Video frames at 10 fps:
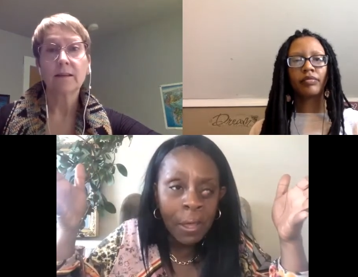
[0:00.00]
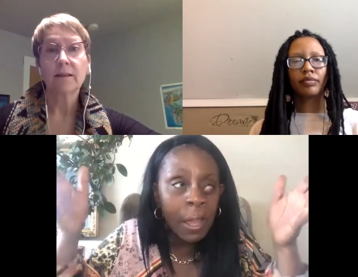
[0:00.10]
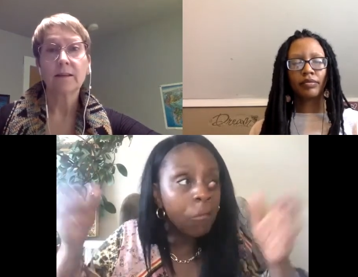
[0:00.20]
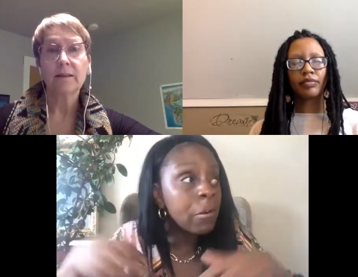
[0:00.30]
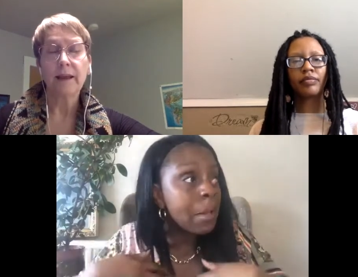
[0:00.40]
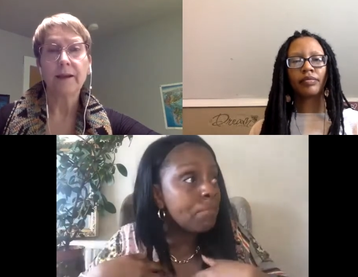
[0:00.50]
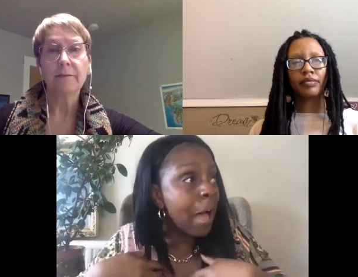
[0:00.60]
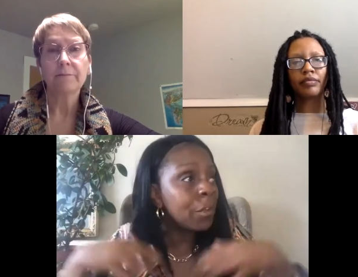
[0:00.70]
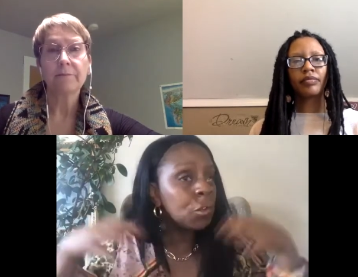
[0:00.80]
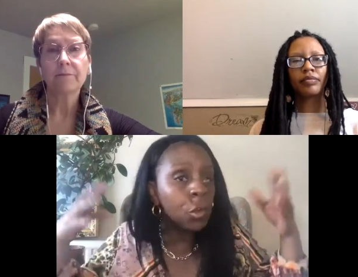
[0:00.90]
Speaker 1: It really
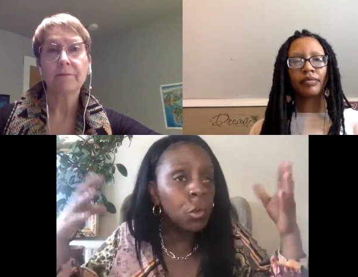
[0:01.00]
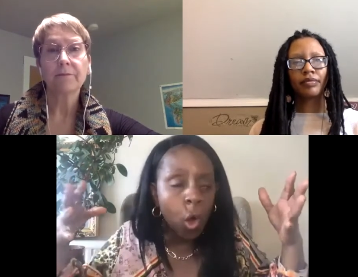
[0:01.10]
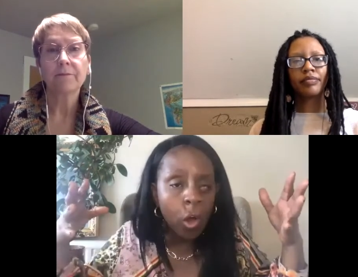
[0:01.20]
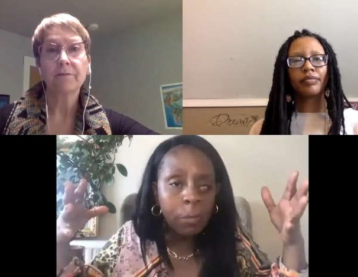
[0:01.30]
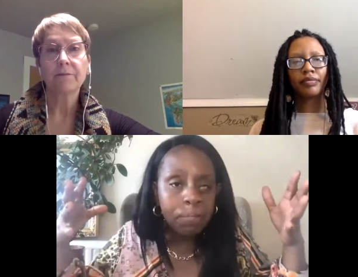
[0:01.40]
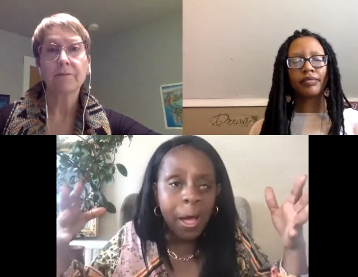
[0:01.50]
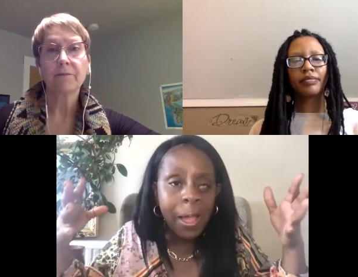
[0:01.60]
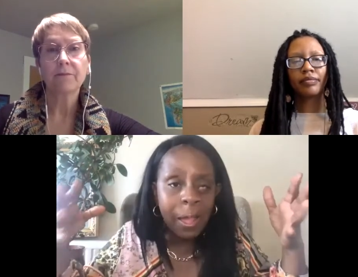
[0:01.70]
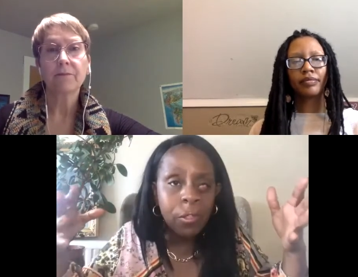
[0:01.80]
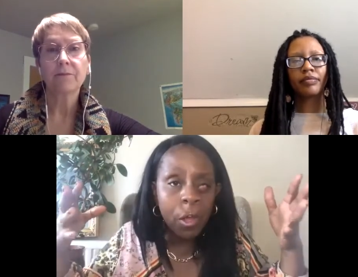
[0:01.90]
matters who's
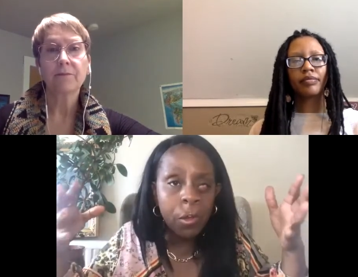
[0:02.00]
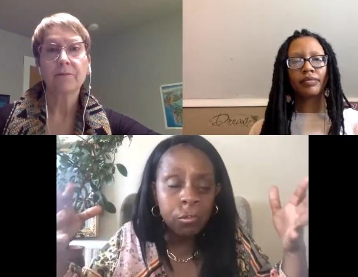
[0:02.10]
occupying those